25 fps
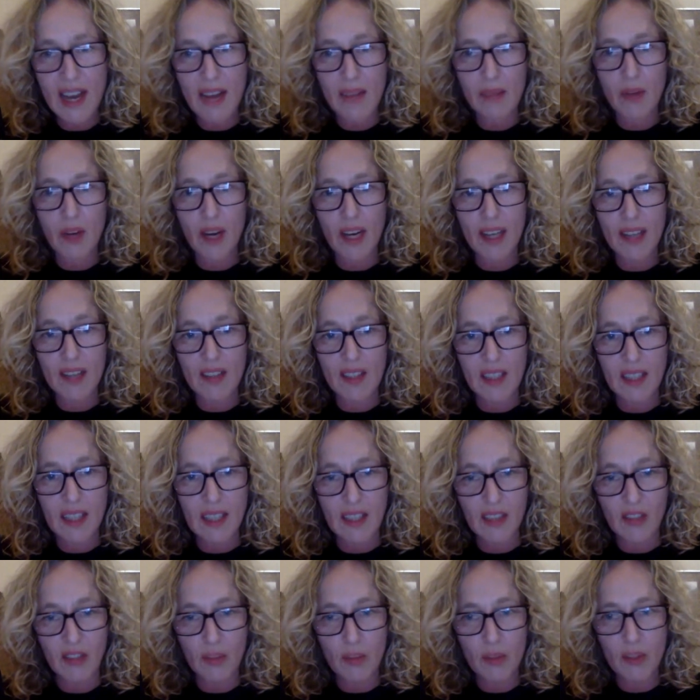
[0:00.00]
land rights
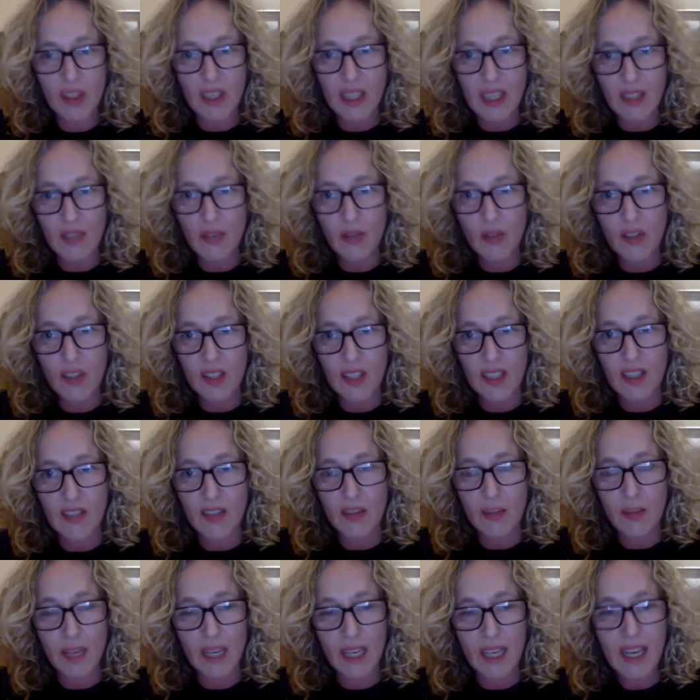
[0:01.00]
connection was interesting
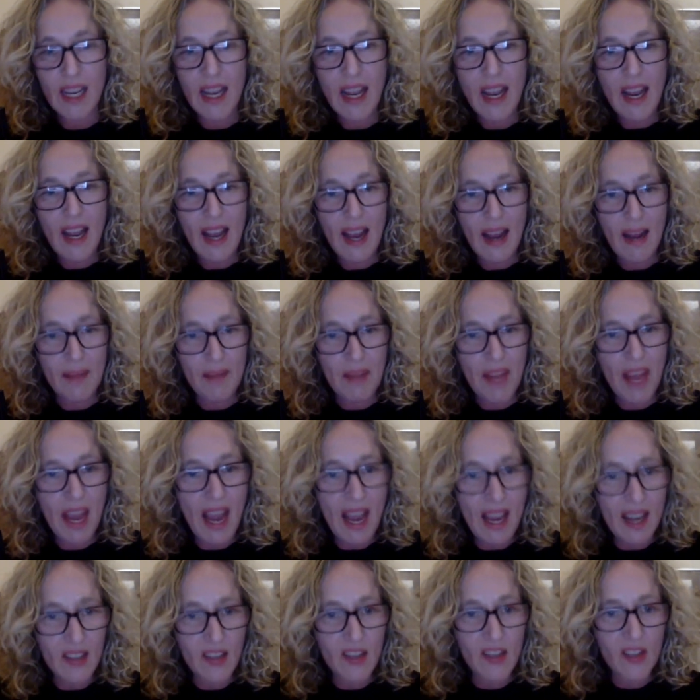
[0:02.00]
to me, and
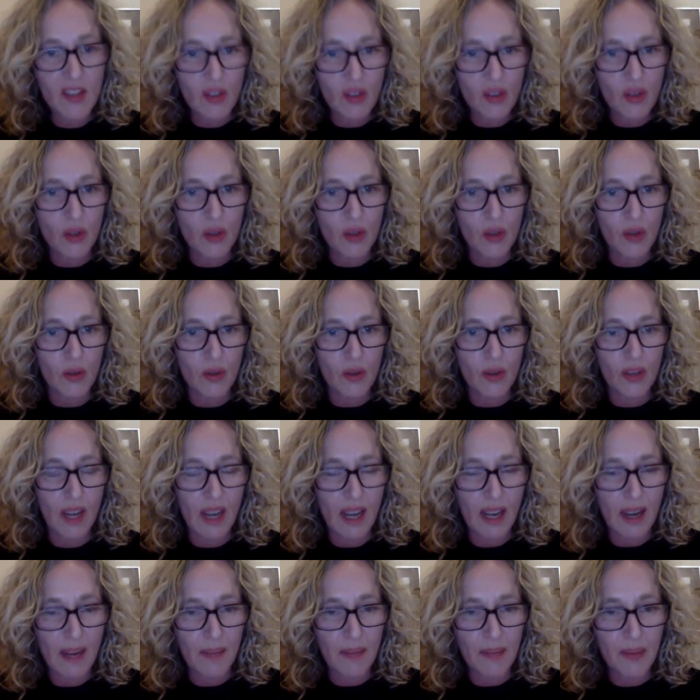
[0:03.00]
as to,
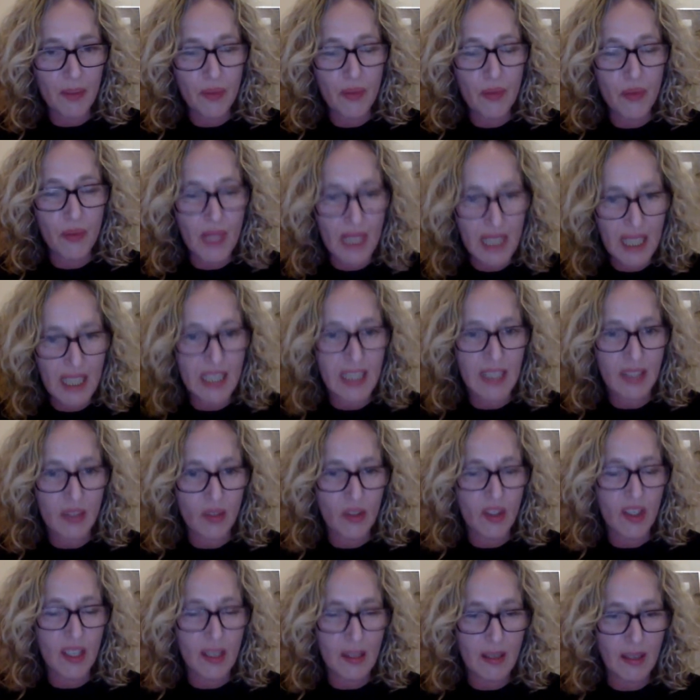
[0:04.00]
really
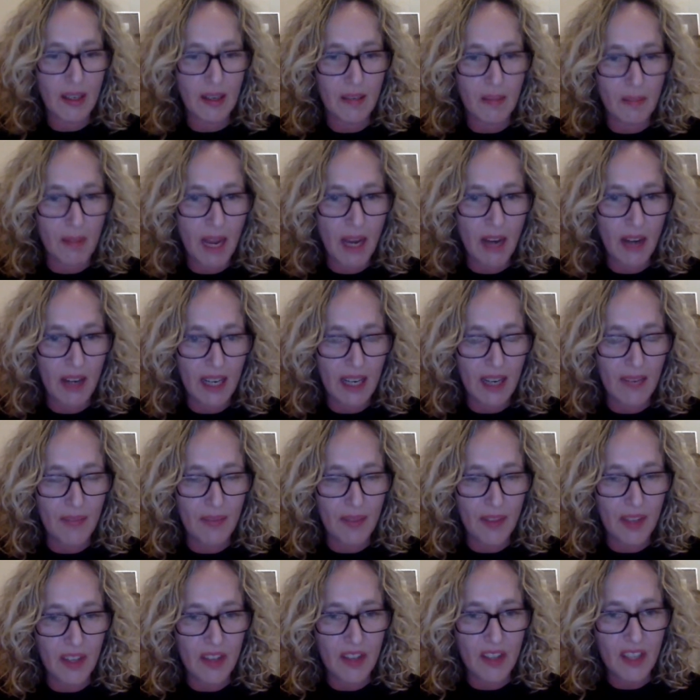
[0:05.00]
interesting,
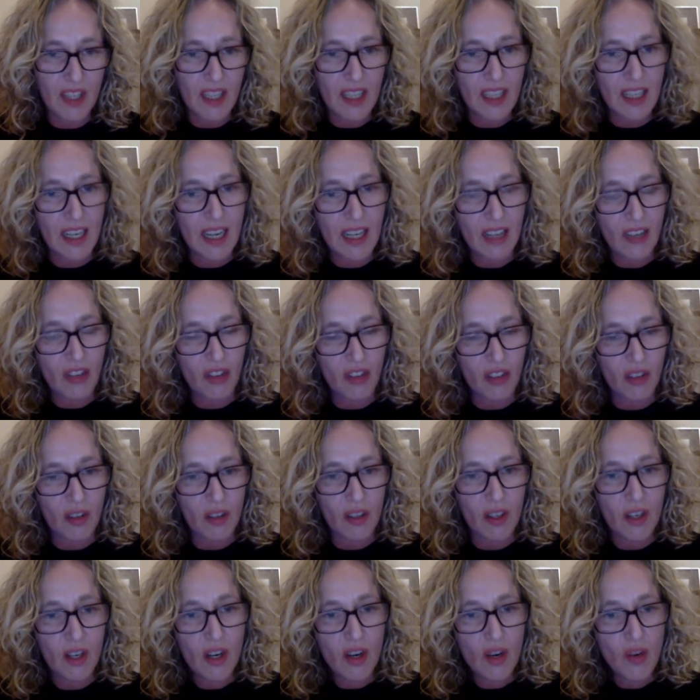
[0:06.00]
Marian, this
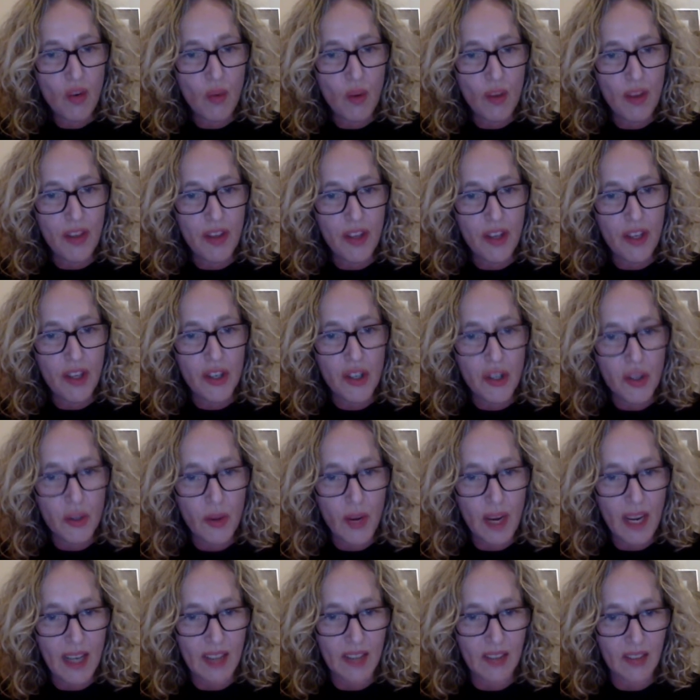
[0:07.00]
connection with the
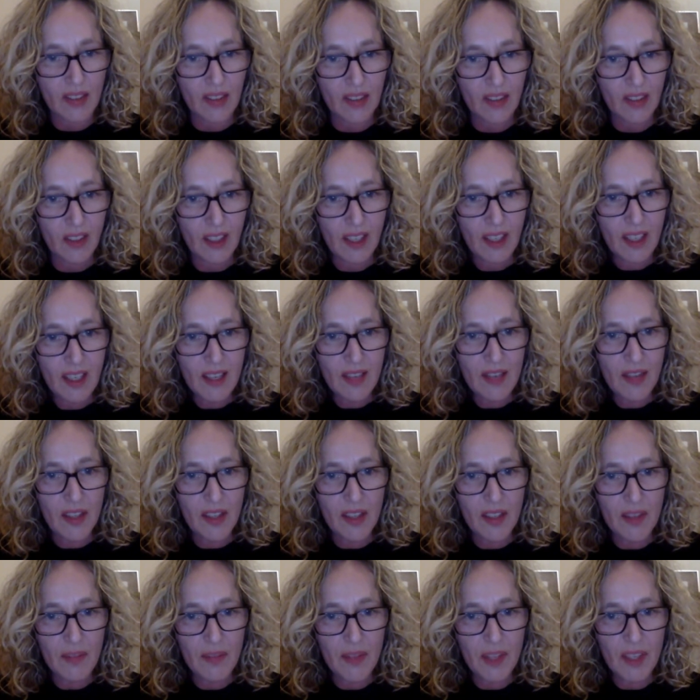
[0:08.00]
US,
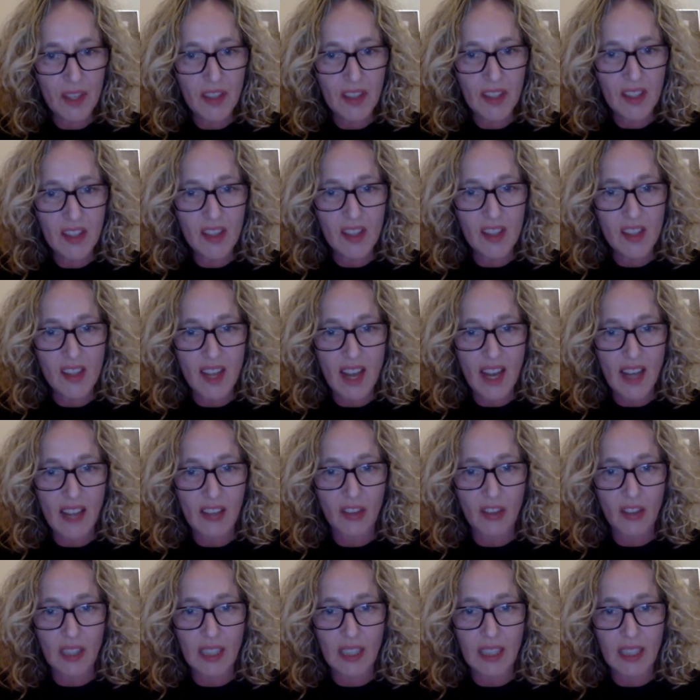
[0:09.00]
that this is
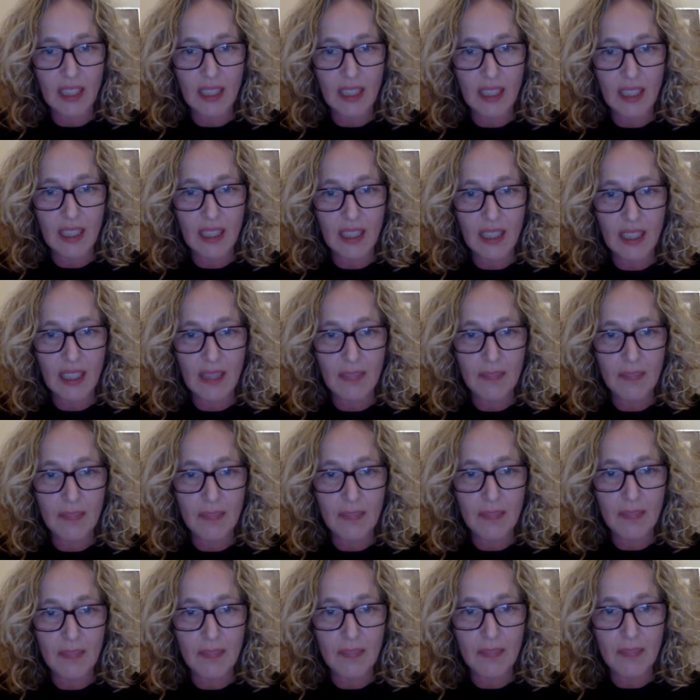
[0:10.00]
actually
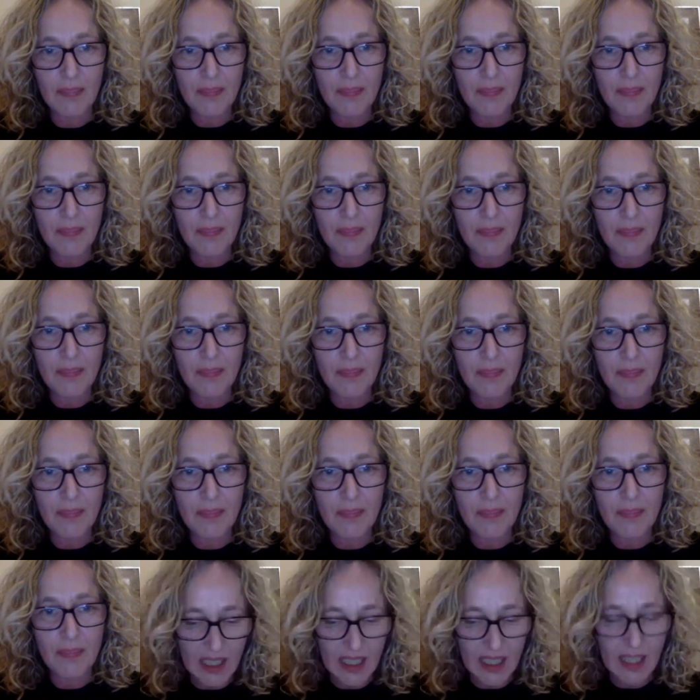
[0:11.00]
a
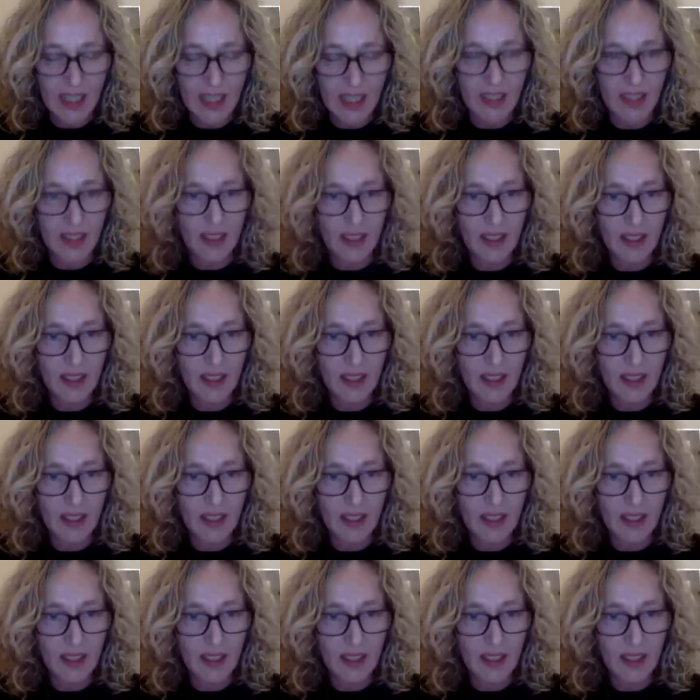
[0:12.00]
slick